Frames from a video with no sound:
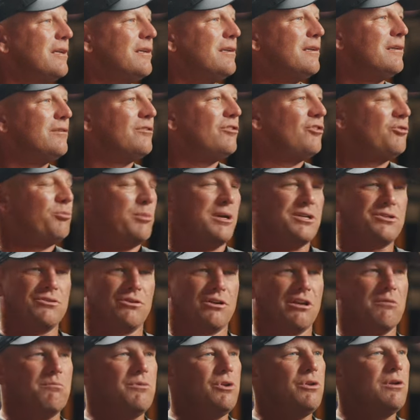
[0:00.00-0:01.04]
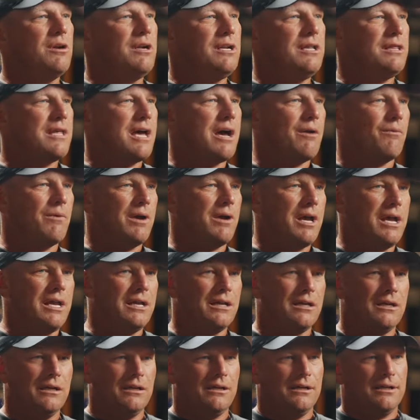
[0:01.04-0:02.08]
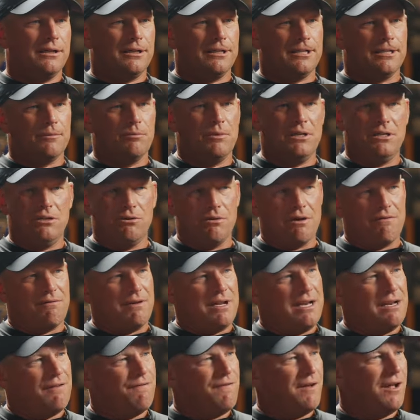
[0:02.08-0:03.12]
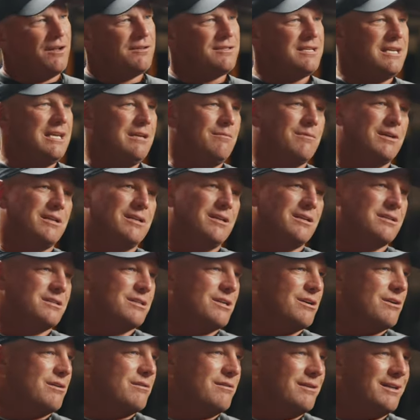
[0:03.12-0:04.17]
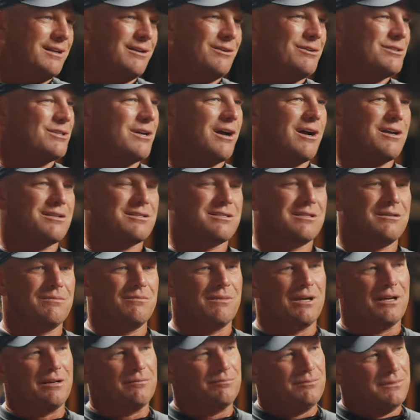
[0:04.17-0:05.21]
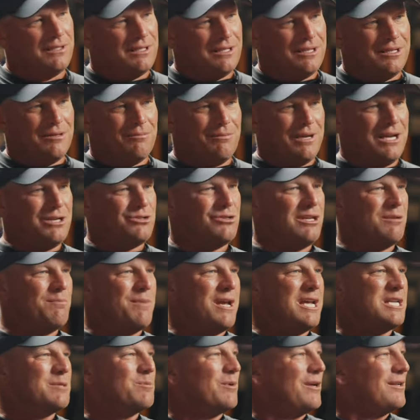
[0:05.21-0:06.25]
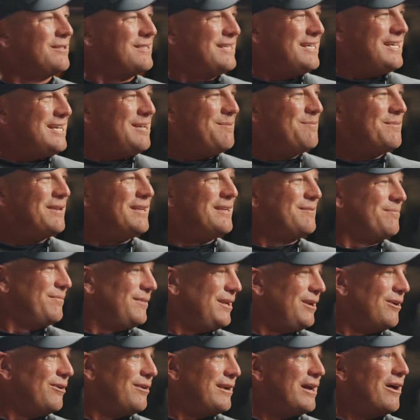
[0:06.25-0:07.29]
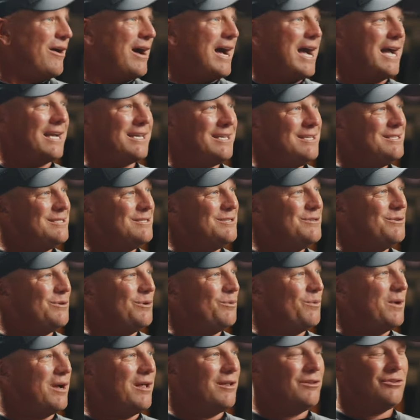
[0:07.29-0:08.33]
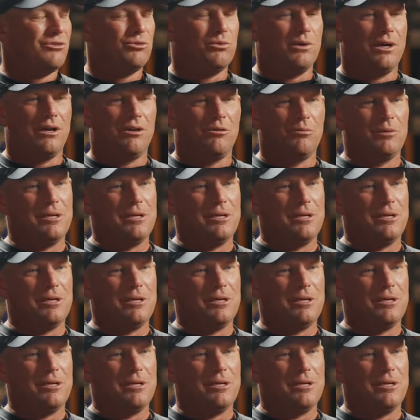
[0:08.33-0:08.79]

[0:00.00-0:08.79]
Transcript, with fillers: And it's a special community that way. Um, we do have an NFL team that does, a, you know, is awesome. A Major League Baseball team, and you know now hockey's mm-hmm. doing well as well.